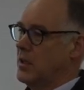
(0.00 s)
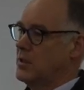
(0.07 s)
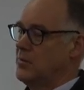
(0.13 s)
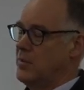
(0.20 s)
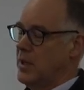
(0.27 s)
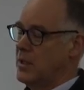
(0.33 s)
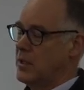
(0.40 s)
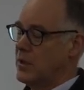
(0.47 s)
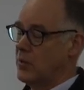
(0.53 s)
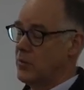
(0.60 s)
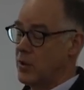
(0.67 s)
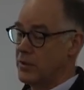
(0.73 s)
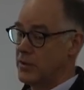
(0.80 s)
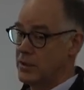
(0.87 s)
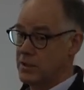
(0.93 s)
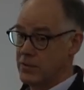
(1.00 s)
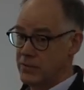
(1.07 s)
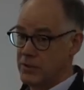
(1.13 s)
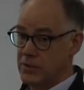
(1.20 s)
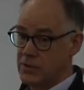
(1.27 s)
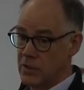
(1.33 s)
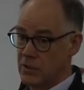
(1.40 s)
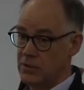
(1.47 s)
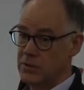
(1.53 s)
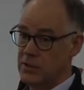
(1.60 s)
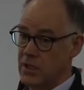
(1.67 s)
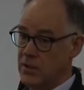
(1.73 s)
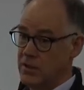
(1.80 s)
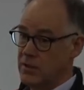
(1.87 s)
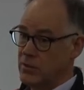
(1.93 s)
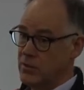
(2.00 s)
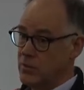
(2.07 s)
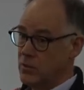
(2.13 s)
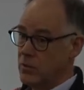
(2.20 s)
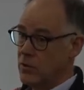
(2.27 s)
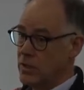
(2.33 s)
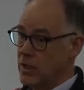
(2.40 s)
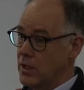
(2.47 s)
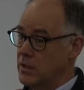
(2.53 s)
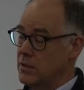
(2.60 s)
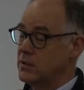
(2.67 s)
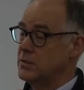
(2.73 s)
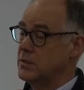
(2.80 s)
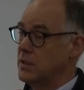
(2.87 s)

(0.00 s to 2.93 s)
depending on what the different salts are in the water,